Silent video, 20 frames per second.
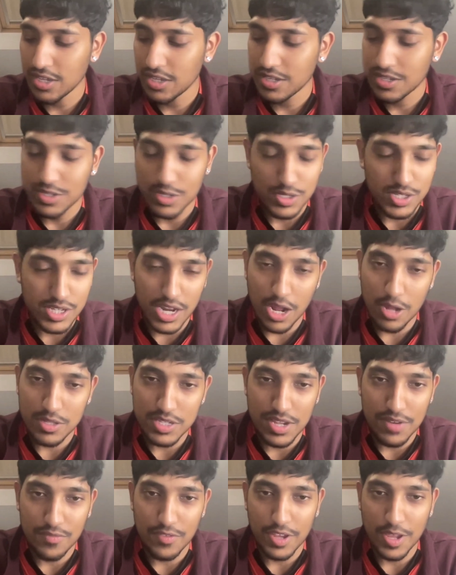So 10 out of
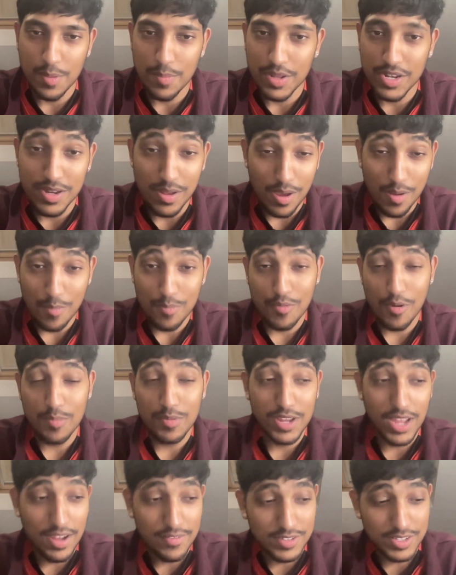10 for him. And I'll
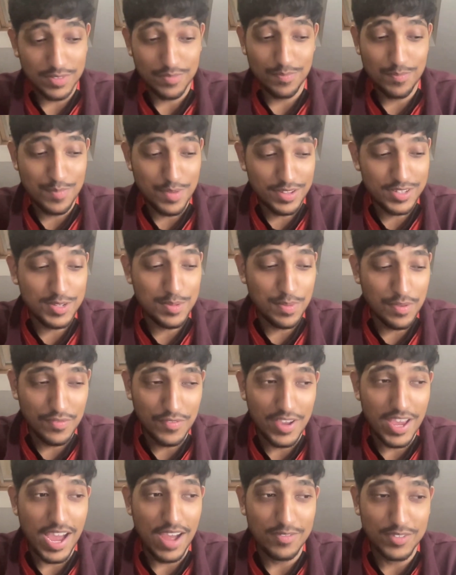probably have to be
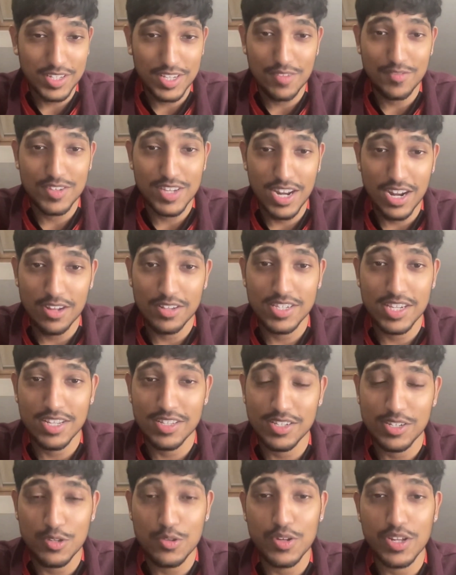fair, have to give 10 out of 10
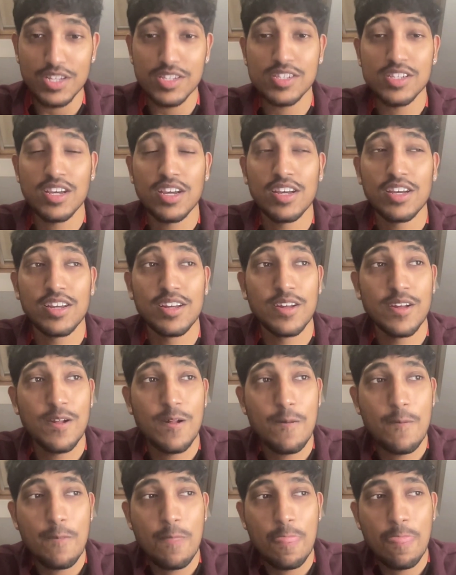to Núñez.
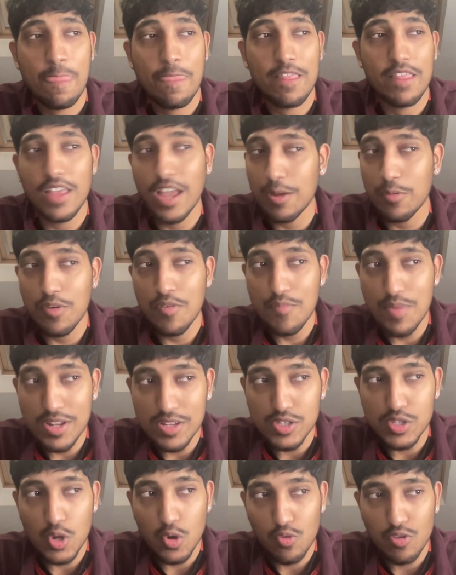Like, we've been
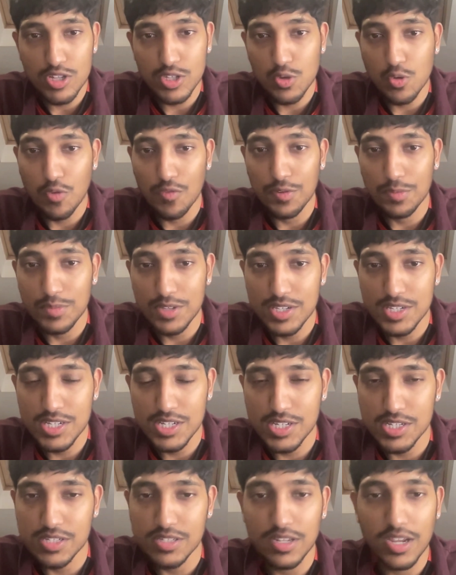so critical of him this
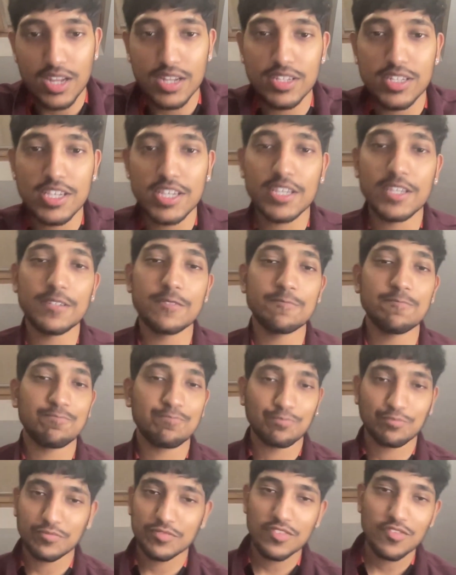season, and he can
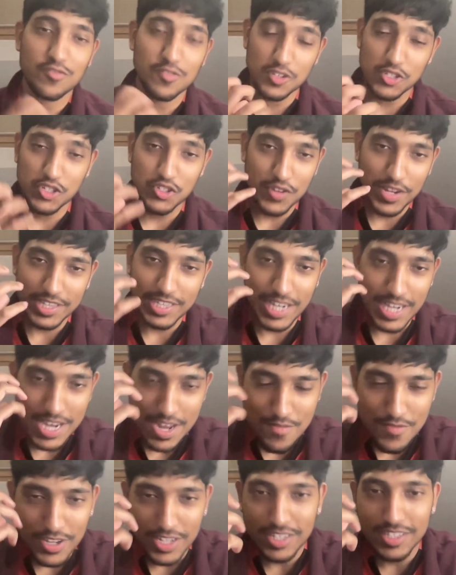frustrate the
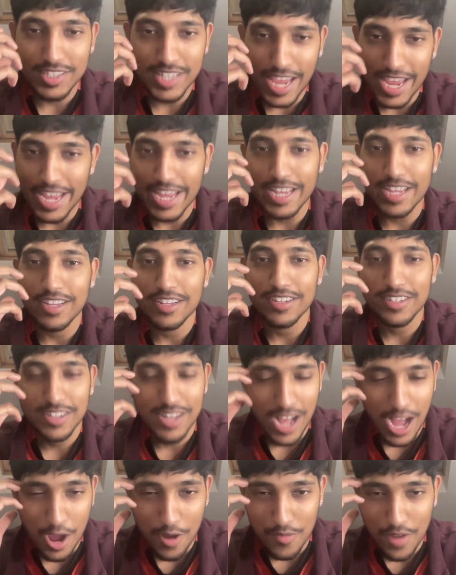living day
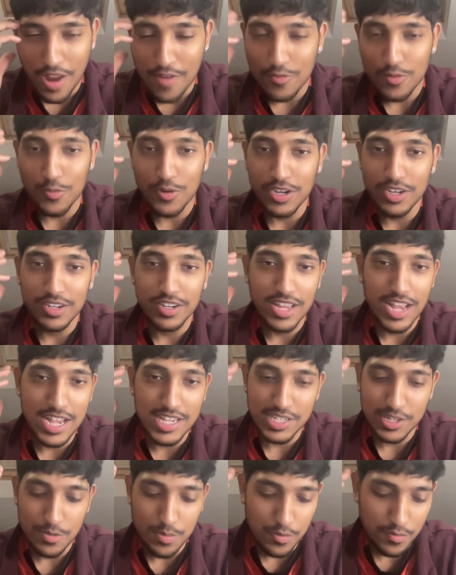out of everyone
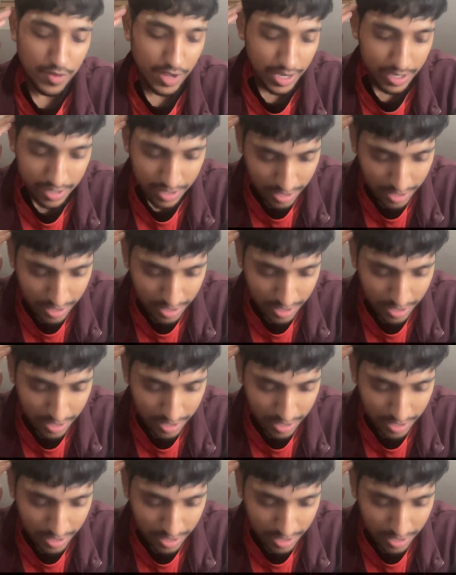as a Liverpool fan.